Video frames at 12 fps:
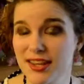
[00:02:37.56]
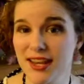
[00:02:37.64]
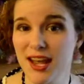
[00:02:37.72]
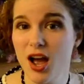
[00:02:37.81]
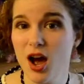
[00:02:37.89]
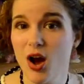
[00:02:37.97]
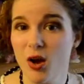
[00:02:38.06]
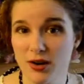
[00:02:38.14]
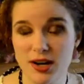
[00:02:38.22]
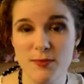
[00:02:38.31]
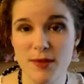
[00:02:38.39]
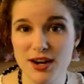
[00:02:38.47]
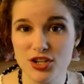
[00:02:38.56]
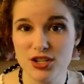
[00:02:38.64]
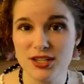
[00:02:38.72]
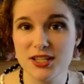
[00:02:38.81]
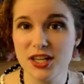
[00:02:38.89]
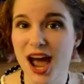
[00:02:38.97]
the already
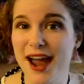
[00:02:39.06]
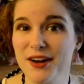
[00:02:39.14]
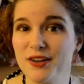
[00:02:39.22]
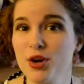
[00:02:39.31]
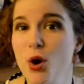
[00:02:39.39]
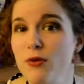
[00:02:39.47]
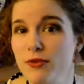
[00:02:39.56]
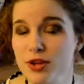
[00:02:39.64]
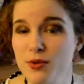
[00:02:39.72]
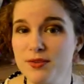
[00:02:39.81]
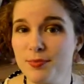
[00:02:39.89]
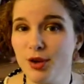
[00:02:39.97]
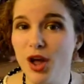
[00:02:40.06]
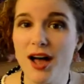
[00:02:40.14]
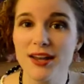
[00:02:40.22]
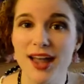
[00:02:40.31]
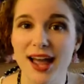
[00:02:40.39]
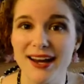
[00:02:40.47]
mentioned tired and overused
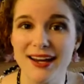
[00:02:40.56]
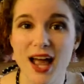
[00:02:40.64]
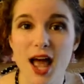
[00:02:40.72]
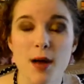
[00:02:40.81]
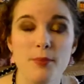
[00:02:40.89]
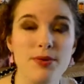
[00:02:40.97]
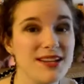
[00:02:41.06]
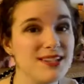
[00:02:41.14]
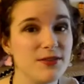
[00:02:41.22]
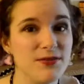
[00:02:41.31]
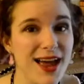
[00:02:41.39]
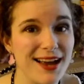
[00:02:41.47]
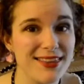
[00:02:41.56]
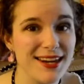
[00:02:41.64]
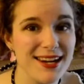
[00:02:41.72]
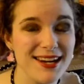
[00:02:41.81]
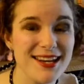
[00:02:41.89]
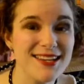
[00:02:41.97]
plotline, plus the fact that
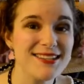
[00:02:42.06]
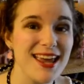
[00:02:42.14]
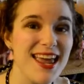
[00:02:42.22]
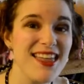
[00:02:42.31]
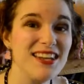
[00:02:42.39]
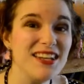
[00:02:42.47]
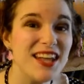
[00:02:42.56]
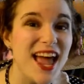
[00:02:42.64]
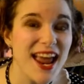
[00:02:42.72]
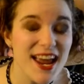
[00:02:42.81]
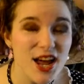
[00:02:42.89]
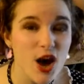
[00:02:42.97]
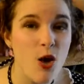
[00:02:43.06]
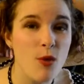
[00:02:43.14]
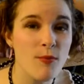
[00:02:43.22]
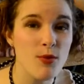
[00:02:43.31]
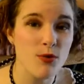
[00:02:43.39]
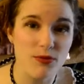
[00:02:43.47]
it is a Lego
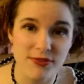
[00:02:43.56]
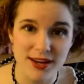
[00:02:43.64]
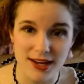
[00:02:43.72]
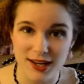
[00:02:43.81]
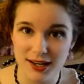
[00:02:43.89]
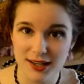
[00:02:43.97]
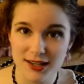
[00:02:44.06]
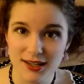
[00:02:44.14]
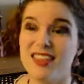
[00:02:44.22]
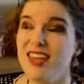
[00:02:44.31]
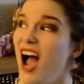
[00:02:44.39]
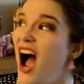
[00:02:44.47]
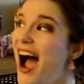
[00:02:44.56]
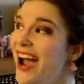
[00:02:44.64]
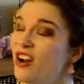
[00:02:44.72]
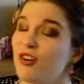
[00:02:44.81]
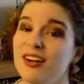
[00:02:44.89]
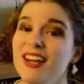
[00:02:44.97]
movie. The
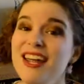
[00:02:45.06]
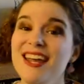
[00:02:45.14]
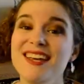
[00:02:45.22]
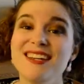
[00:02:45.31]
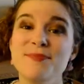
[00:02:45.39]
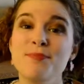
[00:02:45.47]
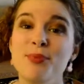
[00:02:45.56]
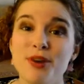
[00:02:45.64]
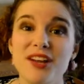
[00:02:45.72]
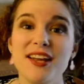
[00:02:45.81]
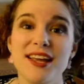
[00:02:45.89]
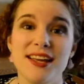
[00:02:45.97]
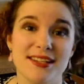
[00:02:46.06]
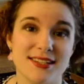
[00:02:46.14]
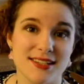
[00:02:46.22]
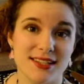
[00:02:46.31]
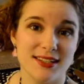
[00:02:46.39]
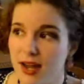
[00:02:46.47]
irony is brilliant.
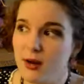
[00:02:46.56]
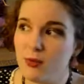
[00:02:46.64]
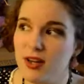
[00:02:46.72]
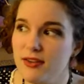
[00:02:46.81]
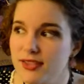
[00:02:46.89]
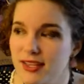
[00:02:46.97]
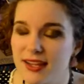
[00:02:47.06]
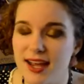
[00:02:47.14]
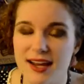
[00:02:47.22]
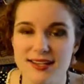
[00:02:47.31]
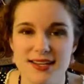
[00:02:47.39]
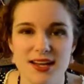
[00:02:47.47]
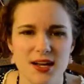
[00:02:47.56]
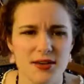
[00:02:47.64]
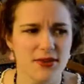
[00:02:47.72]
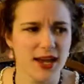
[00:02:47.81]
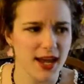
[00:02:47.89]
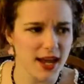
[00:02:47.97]
It weaves in the idea
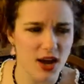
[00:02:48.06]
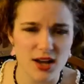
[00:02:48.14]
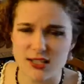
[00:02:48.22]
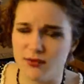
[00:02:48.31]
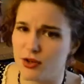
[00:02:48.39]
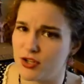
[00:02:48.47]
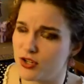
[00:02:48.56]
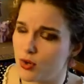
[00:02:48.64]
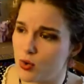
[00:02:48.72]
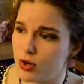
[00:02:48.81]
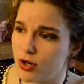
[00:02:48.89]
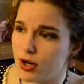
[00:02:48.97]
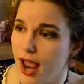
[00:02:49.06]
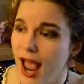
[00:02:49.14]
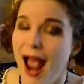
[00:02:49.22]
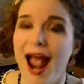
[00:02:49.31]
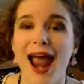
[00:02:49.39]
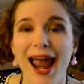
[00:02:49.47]
of chaos versus order
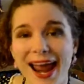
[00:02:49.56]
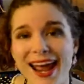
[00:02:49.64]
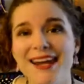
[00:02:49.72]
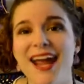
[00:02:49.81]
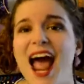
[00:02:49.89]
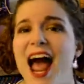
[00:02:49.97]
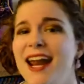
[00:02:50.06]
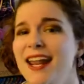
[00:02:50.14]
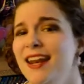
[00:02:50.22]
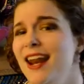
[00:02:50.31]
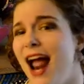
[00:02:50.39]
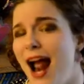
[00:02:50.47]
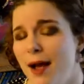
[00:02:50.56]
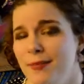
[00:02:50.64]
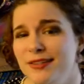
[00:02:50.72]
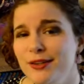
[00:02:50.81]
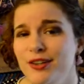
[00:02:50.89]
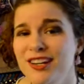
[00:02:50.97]
and add in an
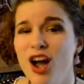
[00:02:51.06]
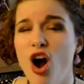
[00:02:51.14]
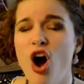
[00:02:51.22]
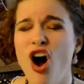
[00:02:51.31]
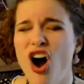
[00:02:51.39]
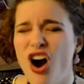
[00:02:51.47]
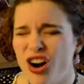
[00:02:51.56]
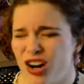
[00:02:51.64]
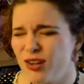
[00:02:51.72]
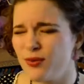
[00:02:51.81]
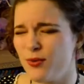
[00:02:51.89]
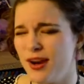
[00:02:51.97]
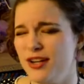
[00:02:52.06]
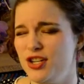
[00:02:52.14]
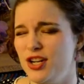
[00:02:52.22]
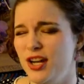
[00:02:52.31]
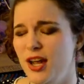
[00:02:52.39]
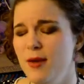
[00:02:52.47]
absolutely
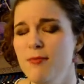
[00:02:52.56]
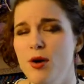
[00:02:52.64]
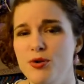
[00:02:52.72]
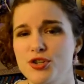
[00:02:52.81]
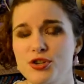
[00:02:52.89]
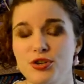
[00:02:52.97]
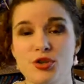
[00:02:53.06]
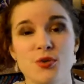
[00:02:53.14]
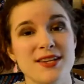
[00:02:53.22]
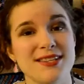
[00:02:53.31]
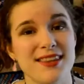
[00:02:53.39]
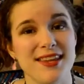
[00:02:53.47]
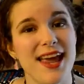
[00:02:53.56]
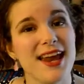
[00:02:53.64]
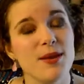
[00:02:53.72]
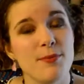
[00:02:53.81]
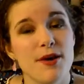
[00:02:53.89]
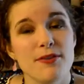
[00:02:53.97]
heart-wrenching emotional twist at the
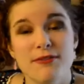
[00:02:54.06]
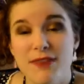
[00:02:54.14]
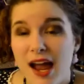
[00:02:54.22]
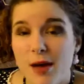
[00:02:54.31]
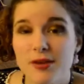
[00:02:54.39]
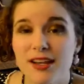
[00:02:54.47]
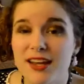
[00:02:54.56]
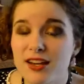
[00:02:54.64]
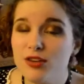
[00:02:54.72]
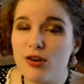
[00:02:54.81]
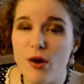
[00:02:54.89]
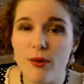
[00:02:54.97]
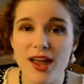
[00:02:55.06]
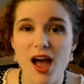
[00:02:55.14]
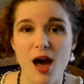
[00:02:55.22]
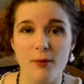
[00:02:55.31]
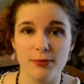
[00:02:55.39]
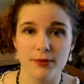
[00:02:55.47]
end about family and growing
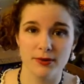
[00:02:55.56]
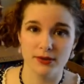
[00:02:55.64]
up.